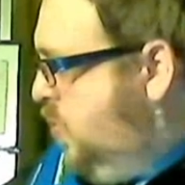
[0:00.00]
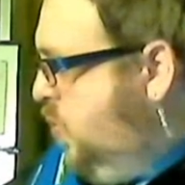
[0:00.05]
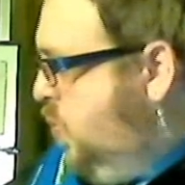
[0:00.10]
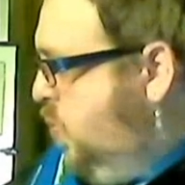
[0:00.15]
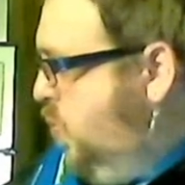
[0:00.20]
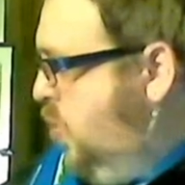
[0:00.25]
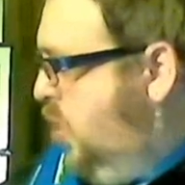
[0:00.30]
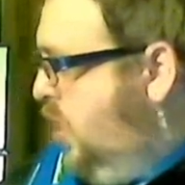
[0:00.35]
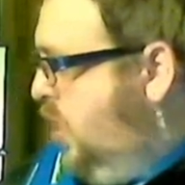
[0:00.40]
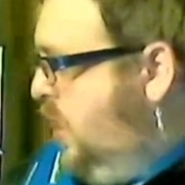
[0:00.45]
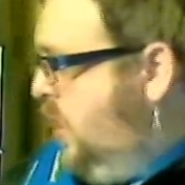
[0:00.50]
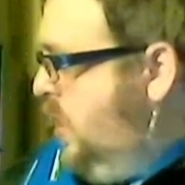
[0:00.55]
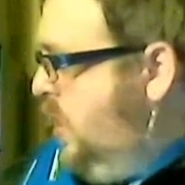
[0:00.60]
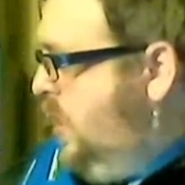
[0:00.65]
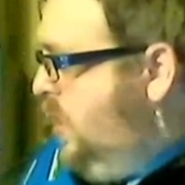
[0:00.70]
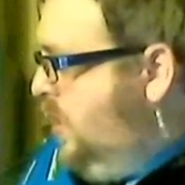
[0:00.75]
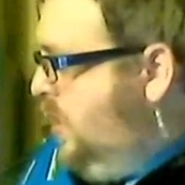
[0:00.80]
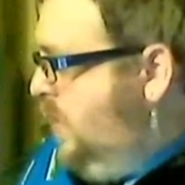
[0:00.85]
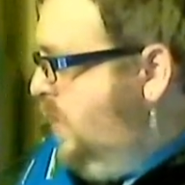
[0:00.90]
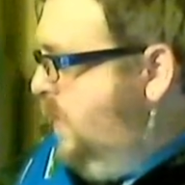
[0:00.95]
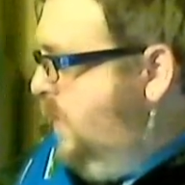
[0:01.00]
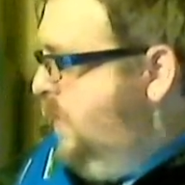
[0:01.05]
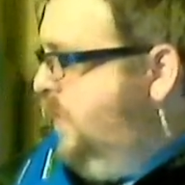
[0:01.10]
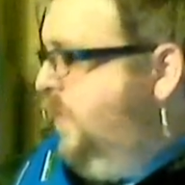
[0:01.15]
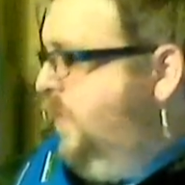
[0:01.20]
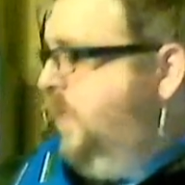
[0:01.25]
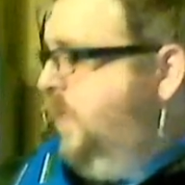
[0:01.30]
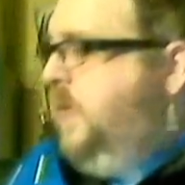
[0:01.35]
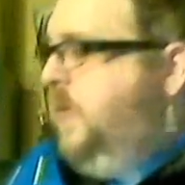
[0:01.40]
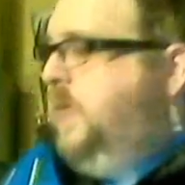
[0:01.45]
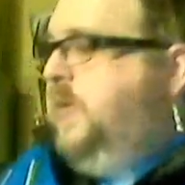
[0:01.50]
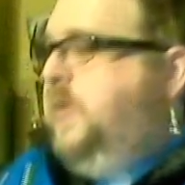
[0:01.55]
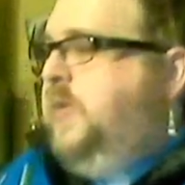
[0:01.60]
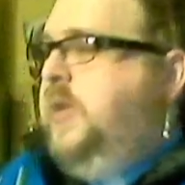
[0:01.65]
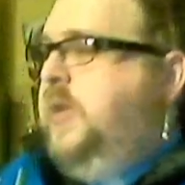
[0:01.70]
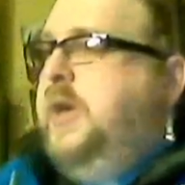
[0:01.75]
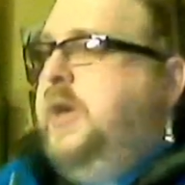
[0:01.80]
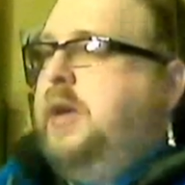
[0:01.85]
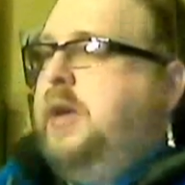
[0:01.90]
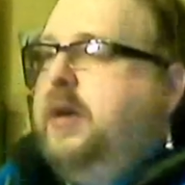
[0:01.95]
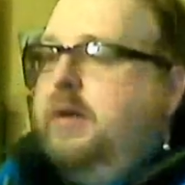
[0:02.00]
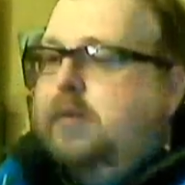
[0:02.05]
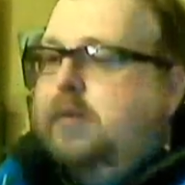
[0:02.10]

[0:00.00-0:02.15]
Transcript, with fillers: one thing.